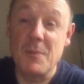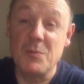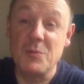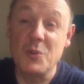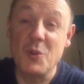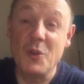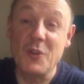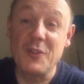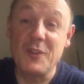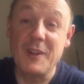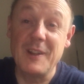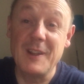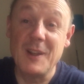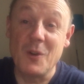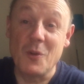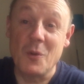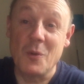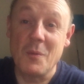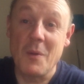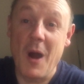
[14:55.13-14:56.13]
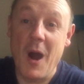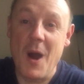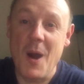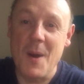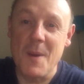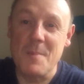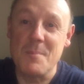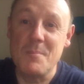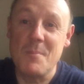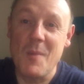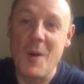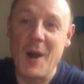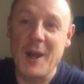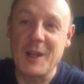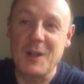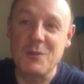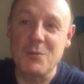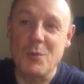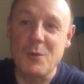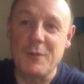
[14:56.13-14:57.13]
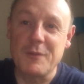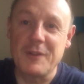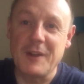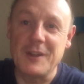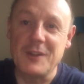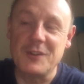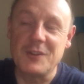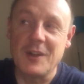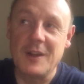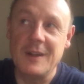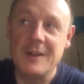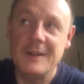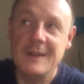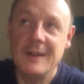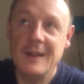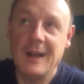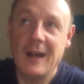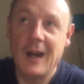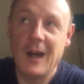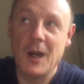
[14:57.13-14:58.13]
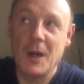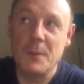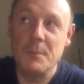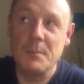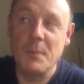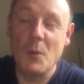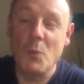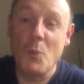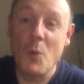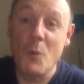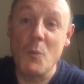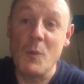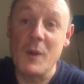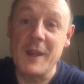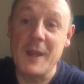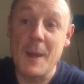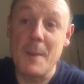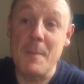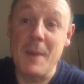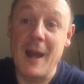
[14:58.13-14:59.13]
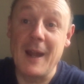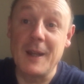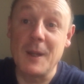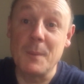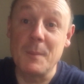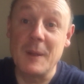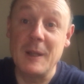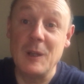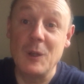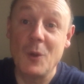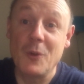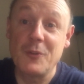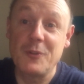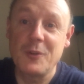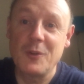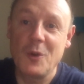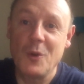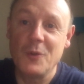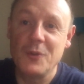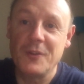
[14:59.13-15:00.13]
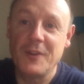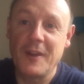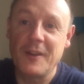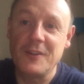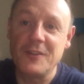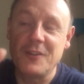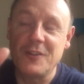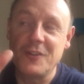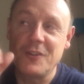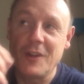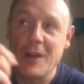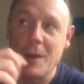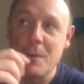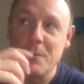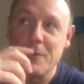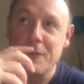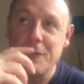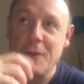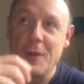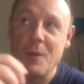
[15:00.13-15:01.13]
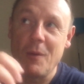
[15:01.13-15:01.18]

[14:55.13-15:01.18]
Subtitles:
not so little micro adventure, but when we get back there'll be lots of content to share with